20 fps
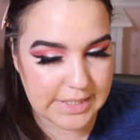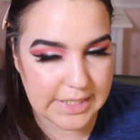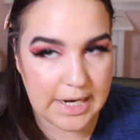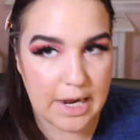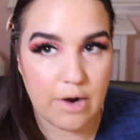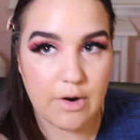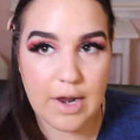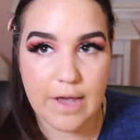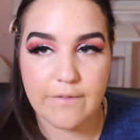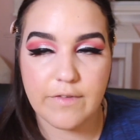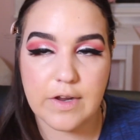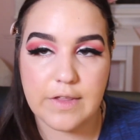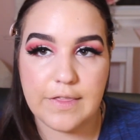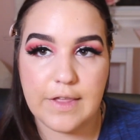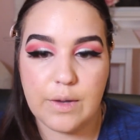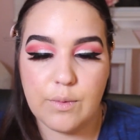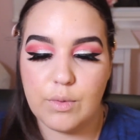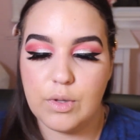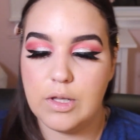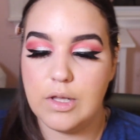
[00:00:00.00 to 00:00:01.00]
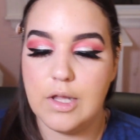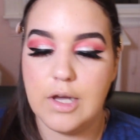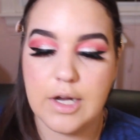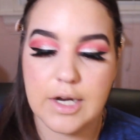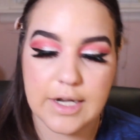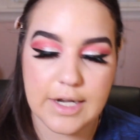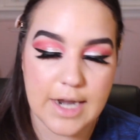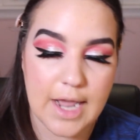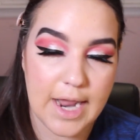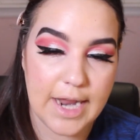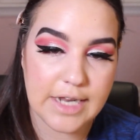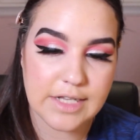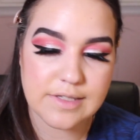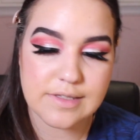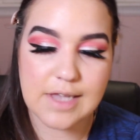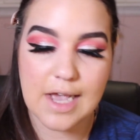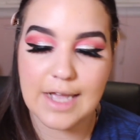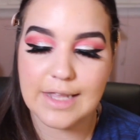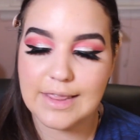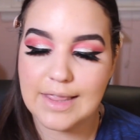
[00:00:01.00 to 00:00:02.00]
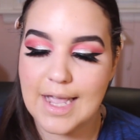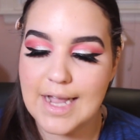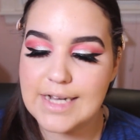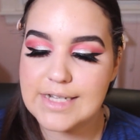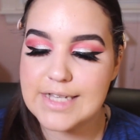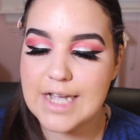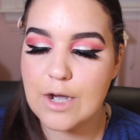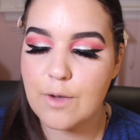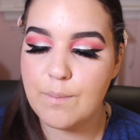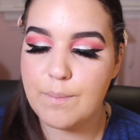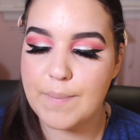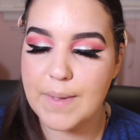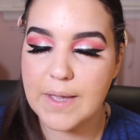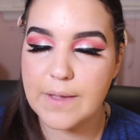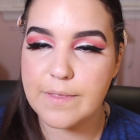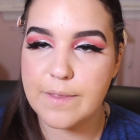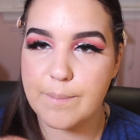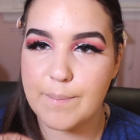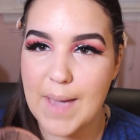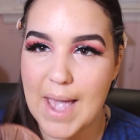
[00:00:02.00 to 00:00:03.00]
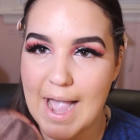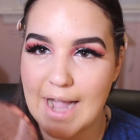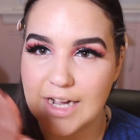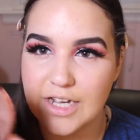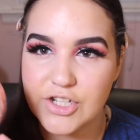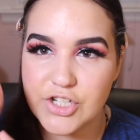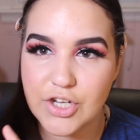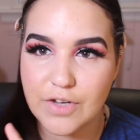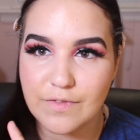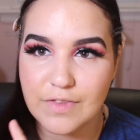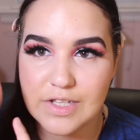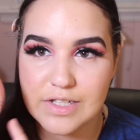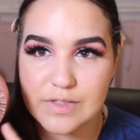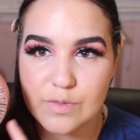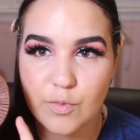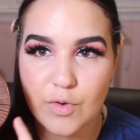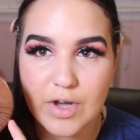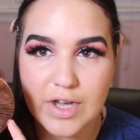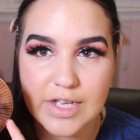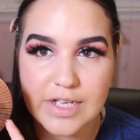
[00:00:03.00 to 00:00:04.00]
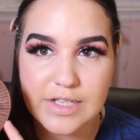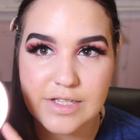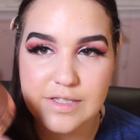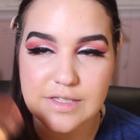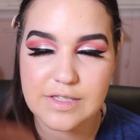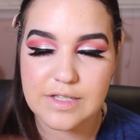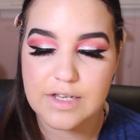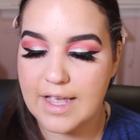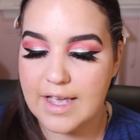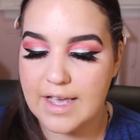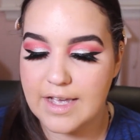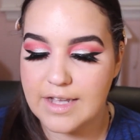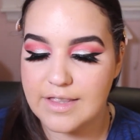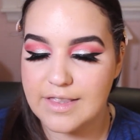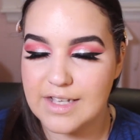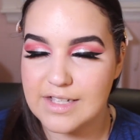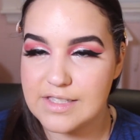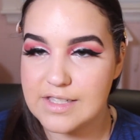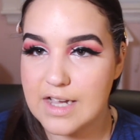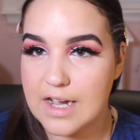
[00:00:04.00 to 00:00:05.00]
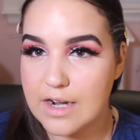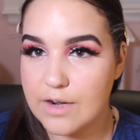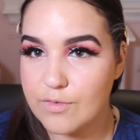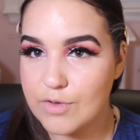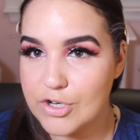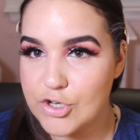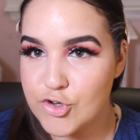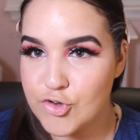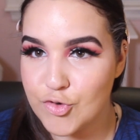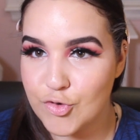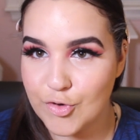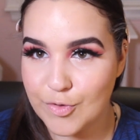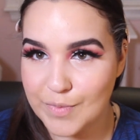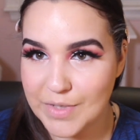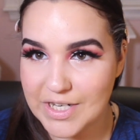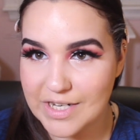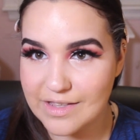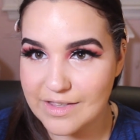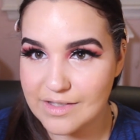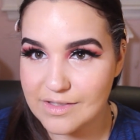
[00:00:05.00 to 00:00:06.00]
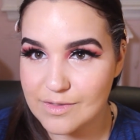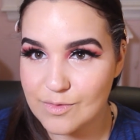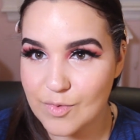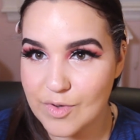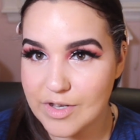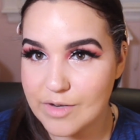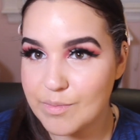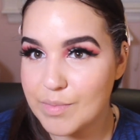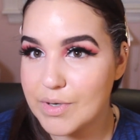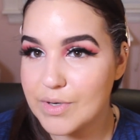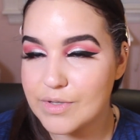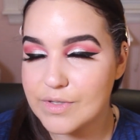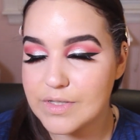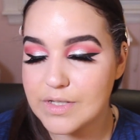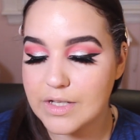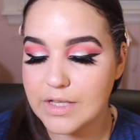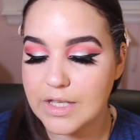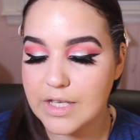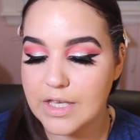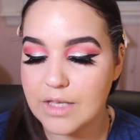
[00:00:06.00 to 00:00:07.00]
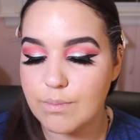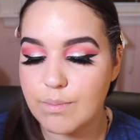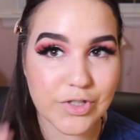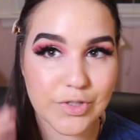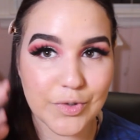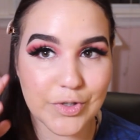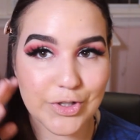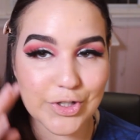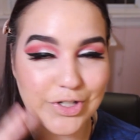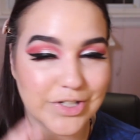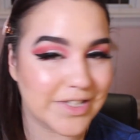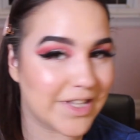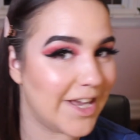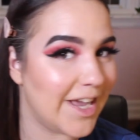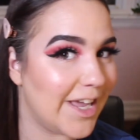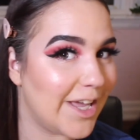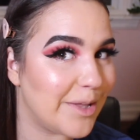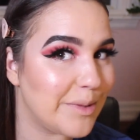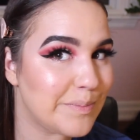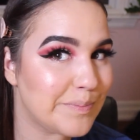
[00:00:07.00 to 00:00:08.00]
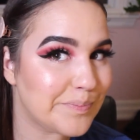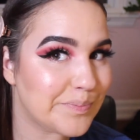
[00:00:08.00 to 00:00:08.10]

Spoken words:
it out, everything will look nice. I like how big the package of this was, and that's kind of what drew me to this one personally. So it looks like